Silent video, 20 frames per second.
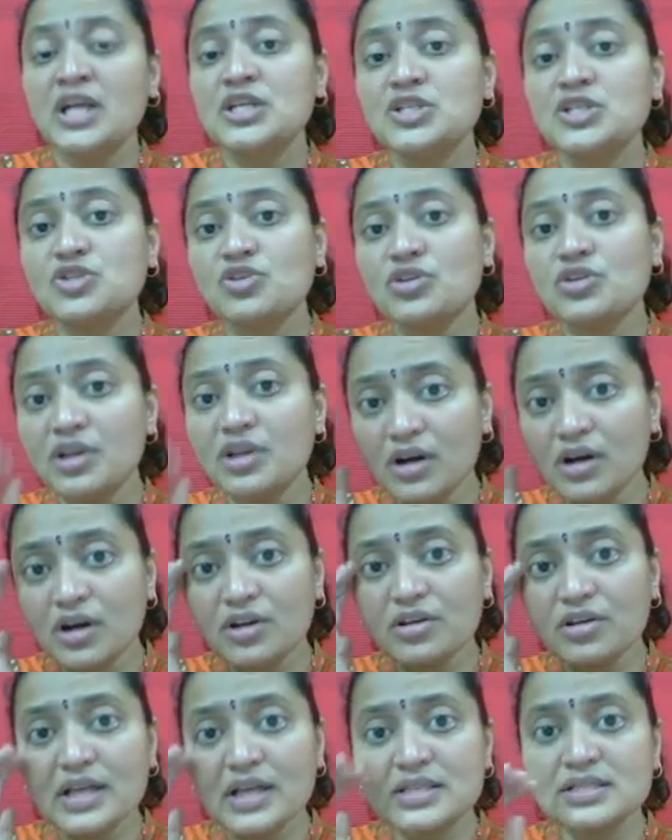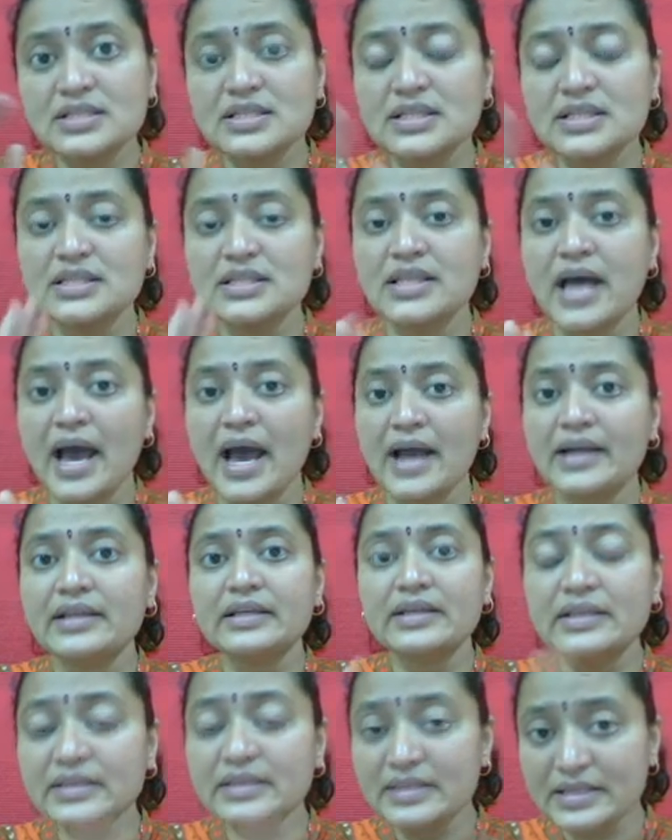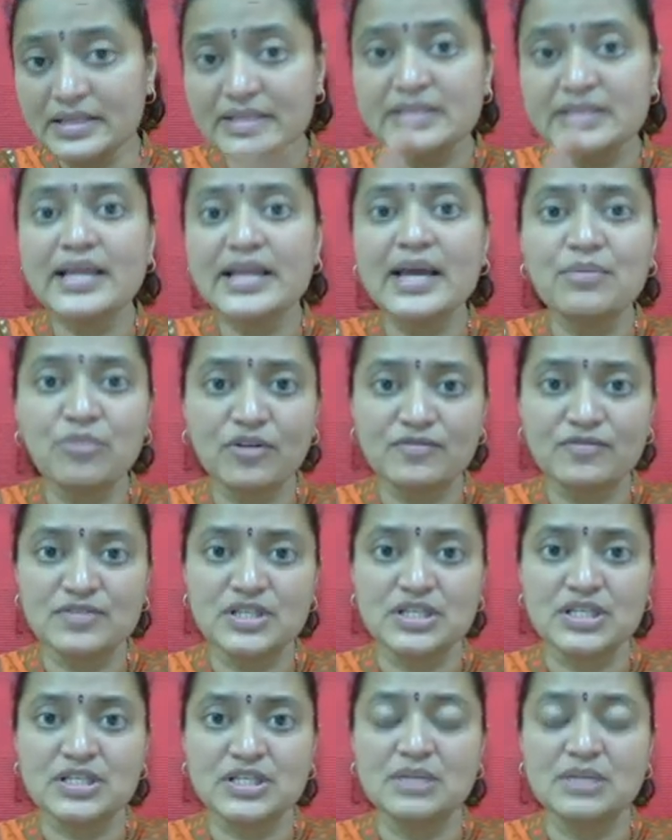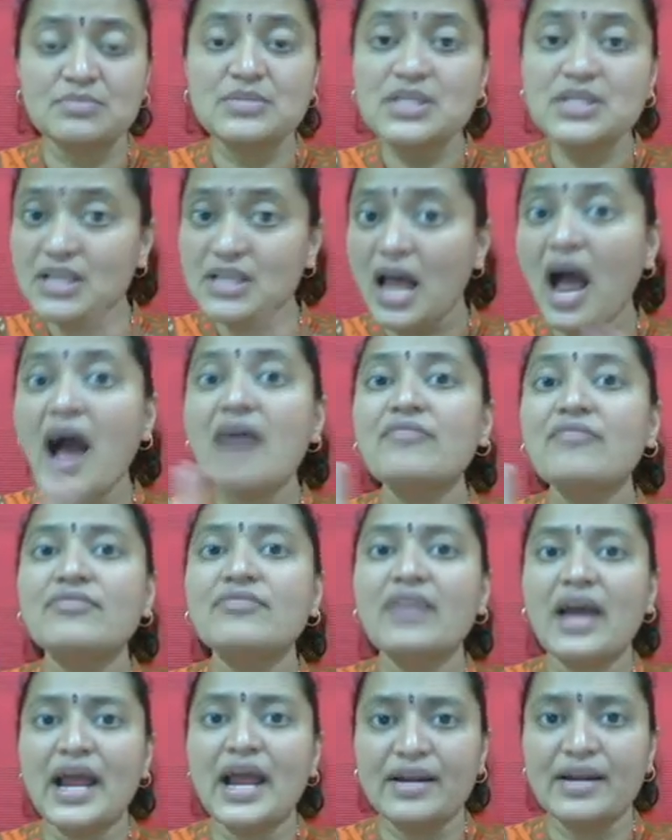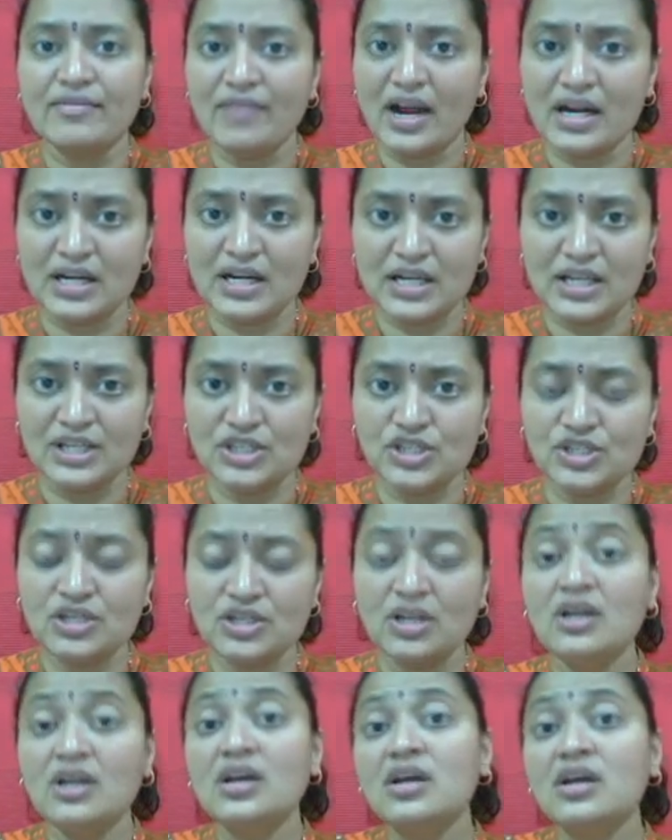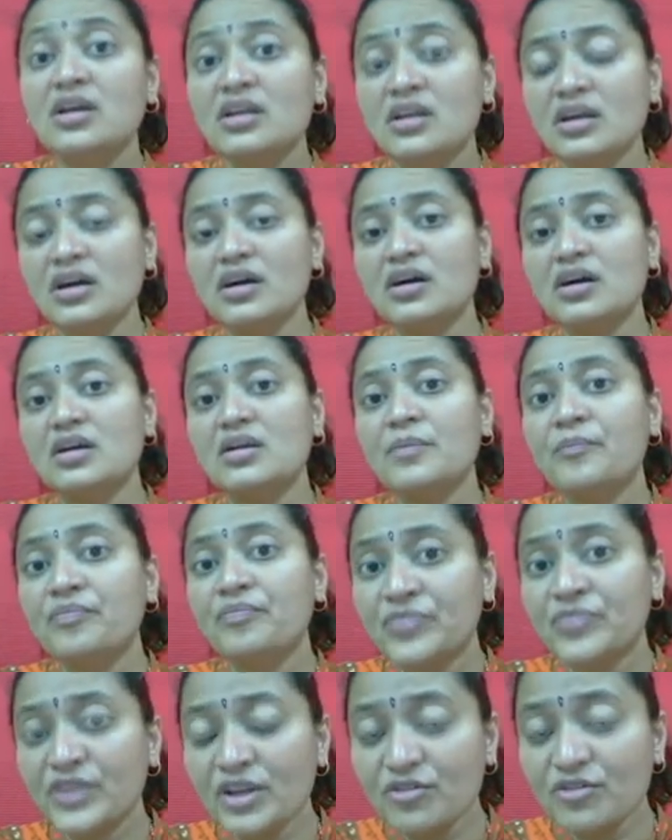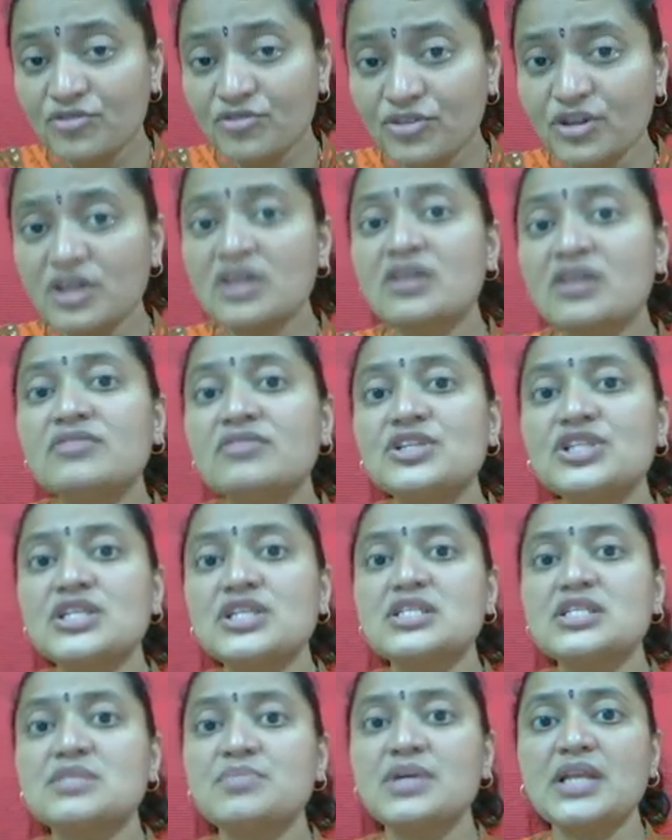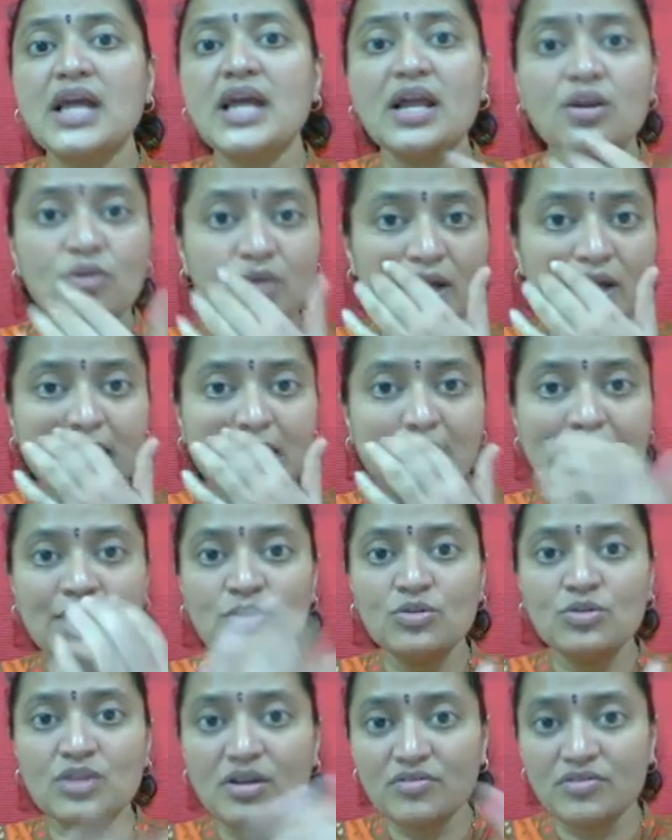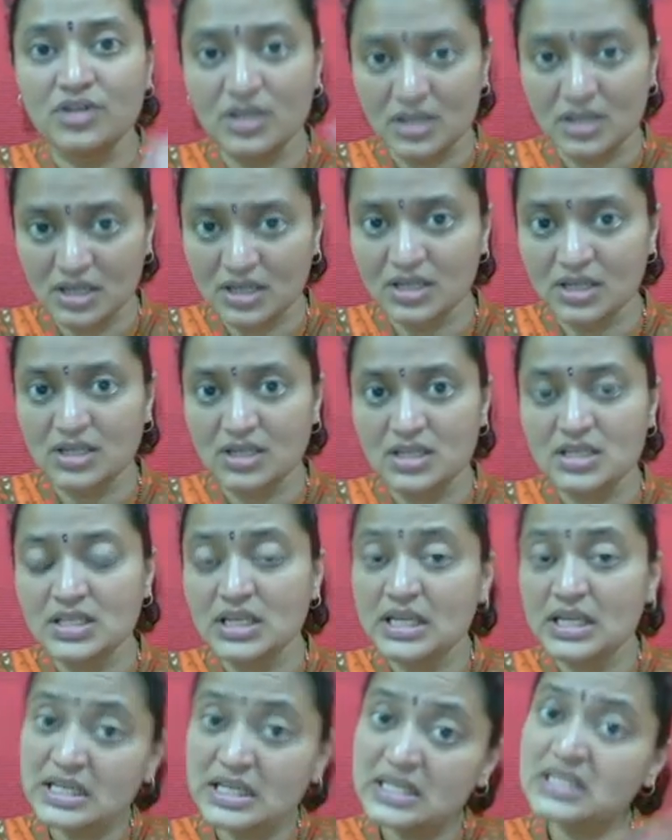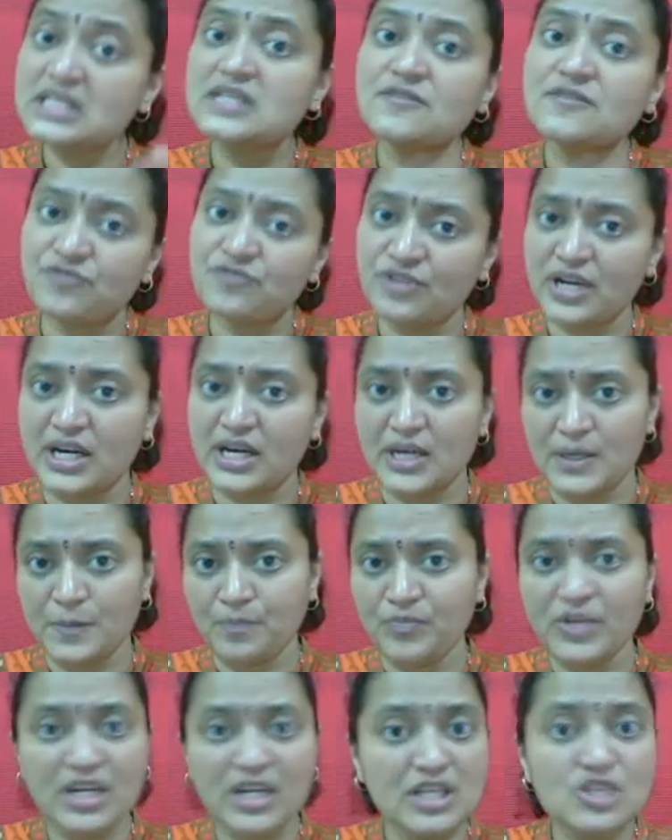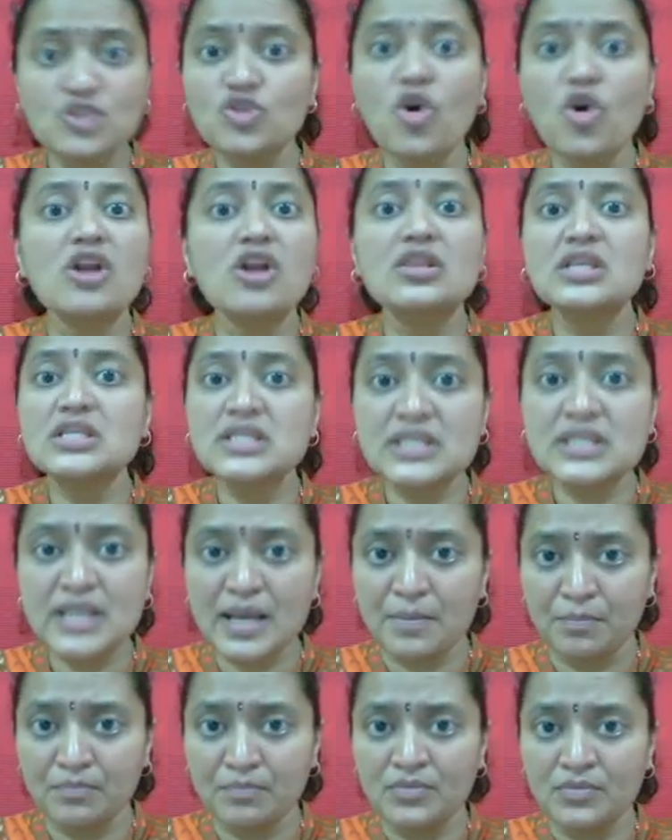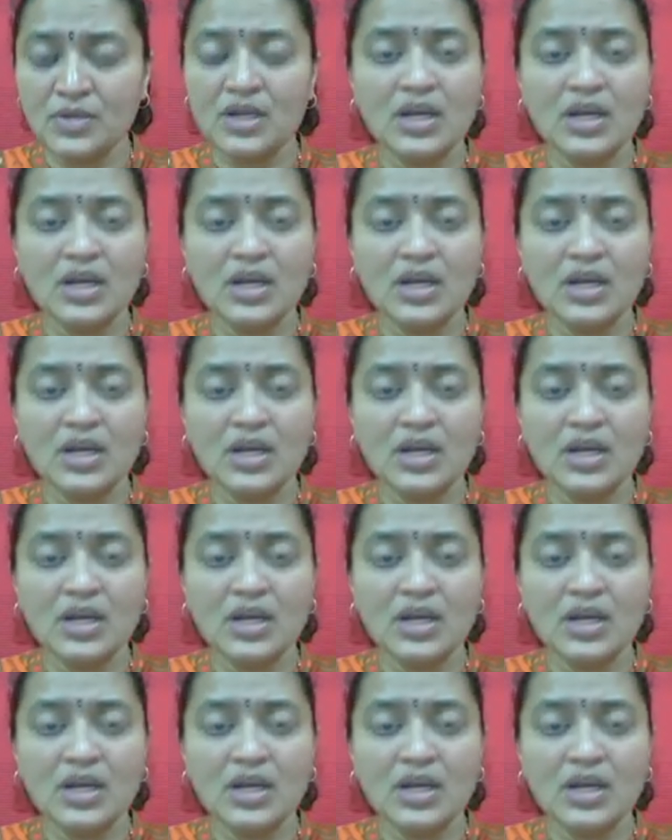So here you can see that in this type of system, staff advantage, here the work which is been allocated to the workers, it is different, it is not the same.